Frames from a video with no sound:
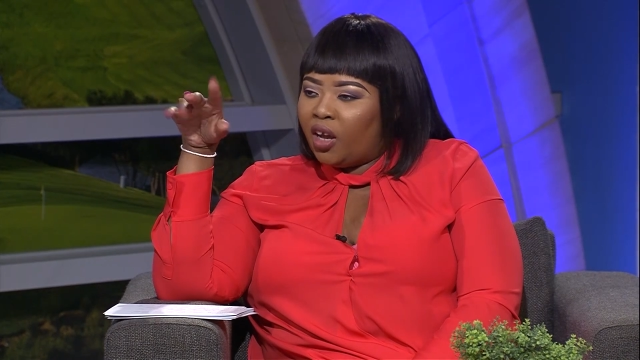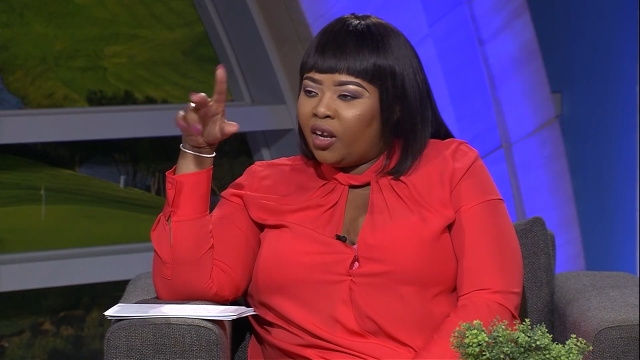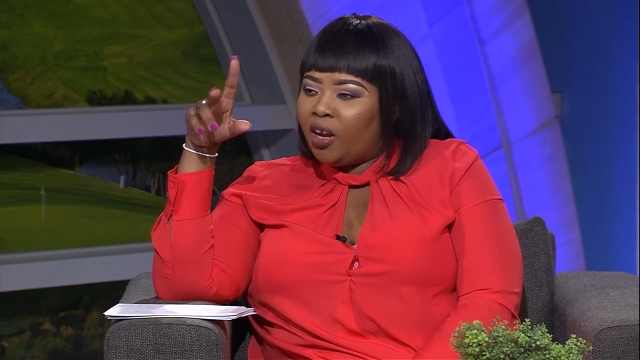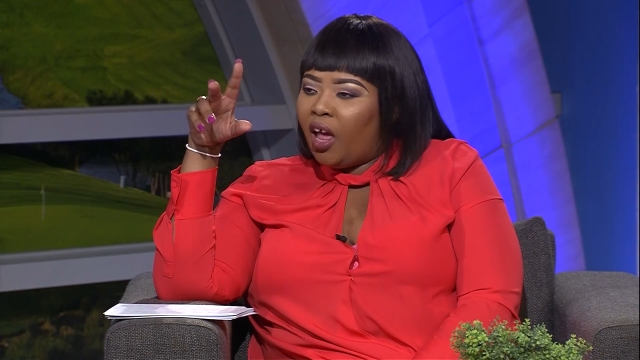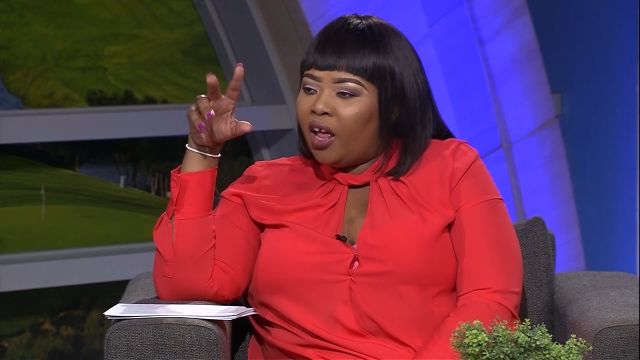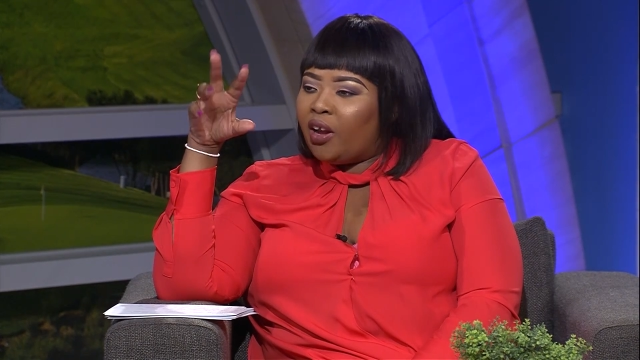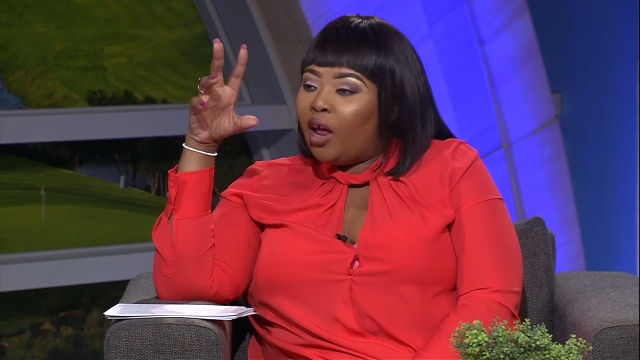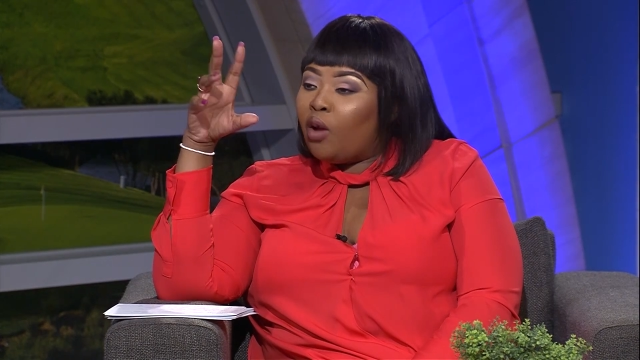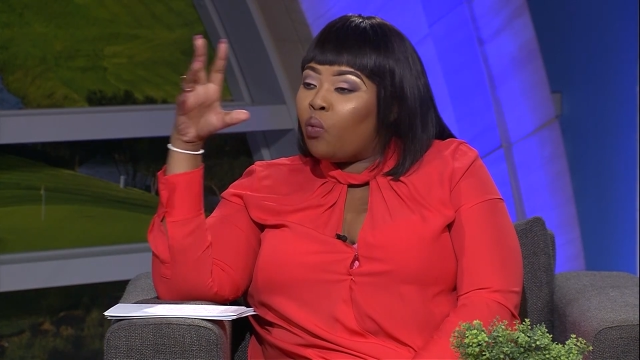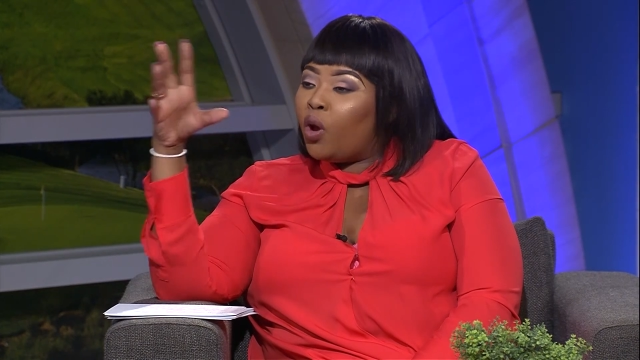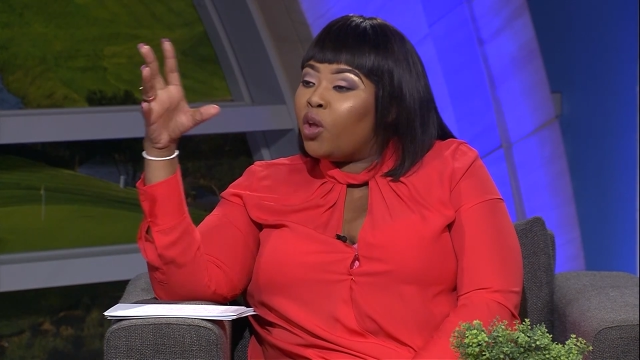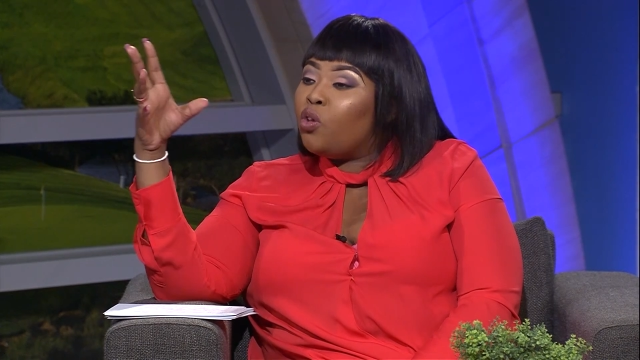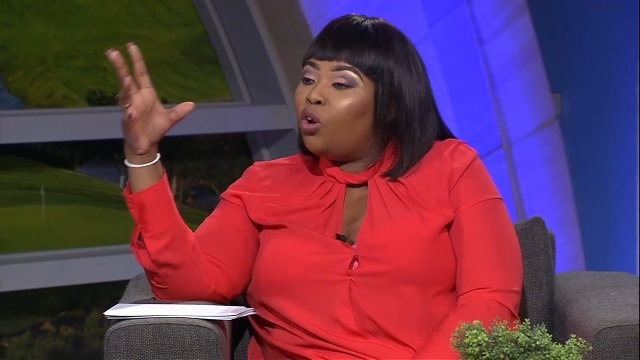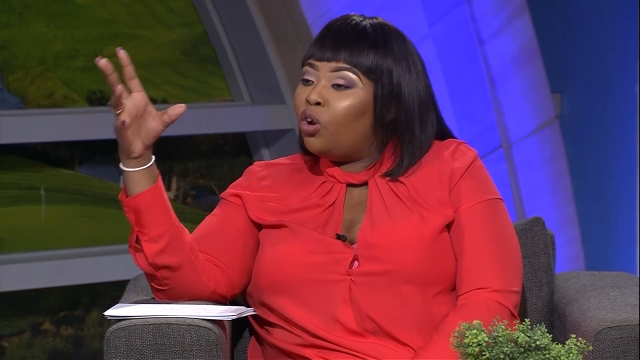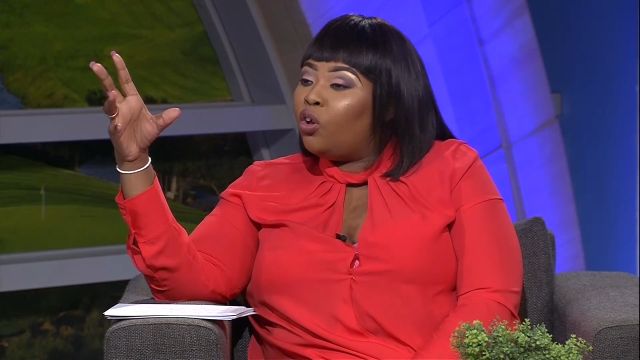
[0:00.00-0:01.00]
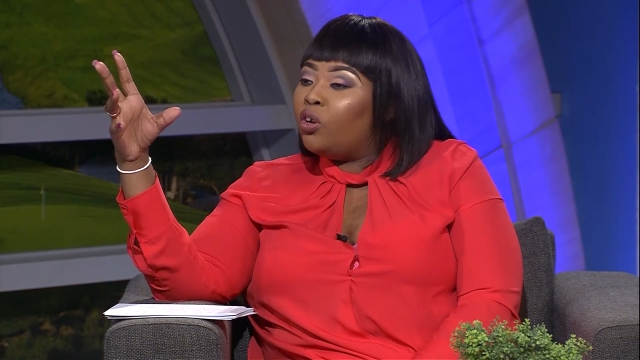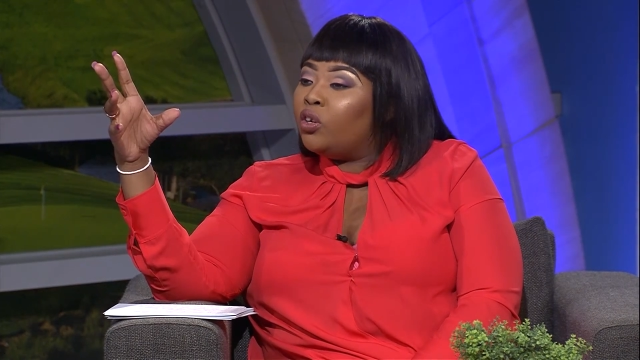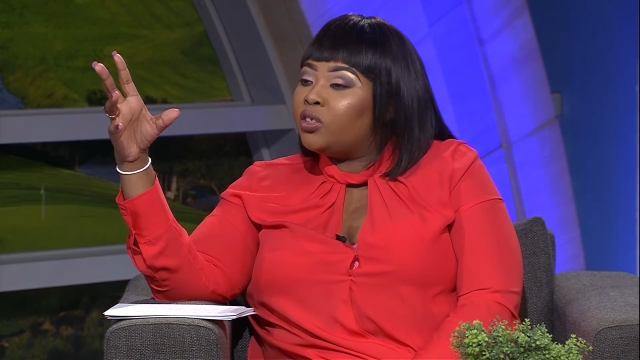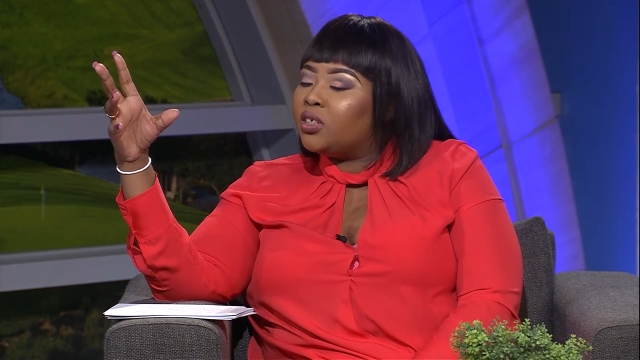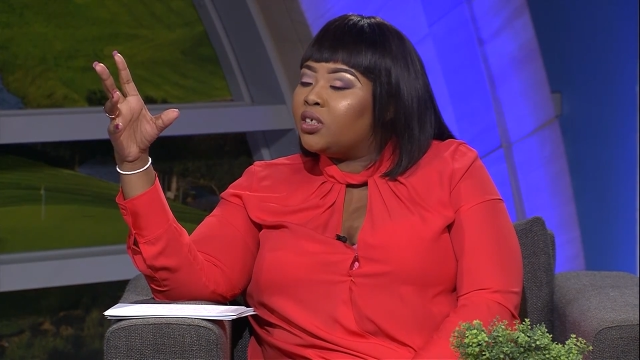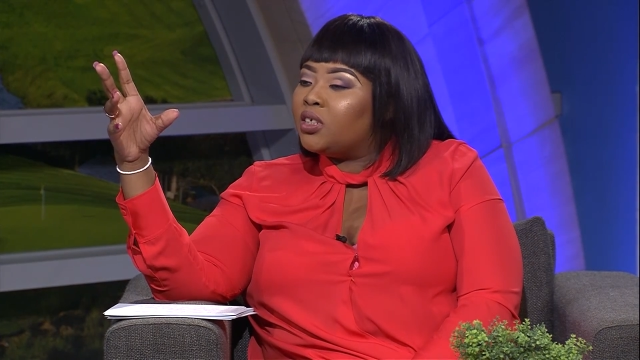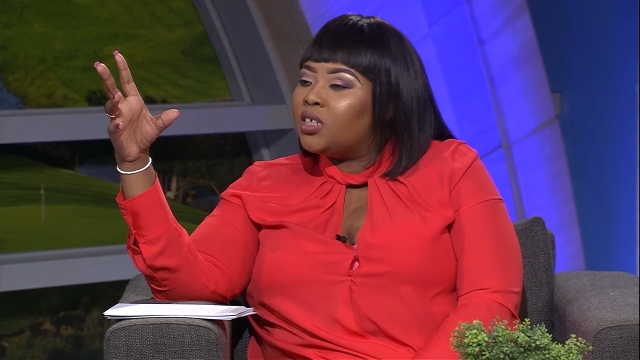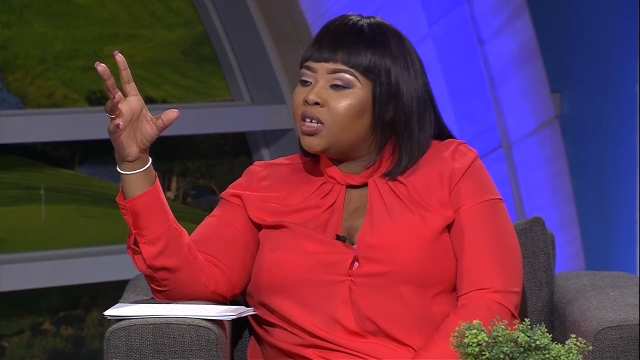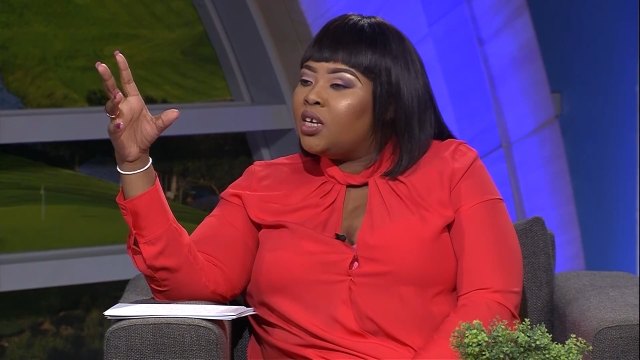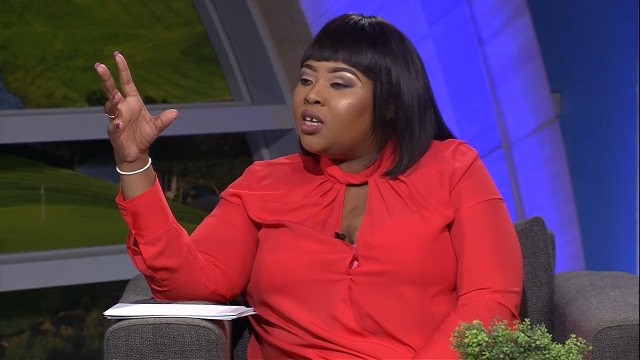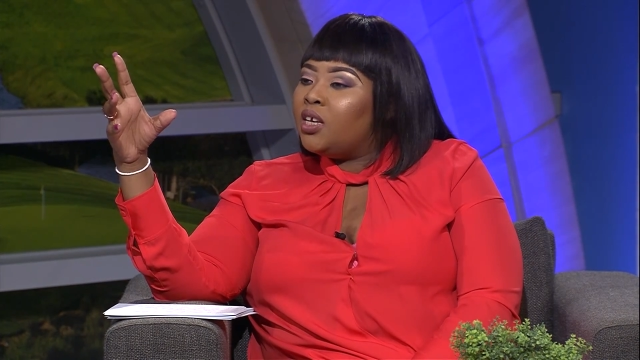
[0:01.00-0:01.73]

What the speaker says: And when you learned it,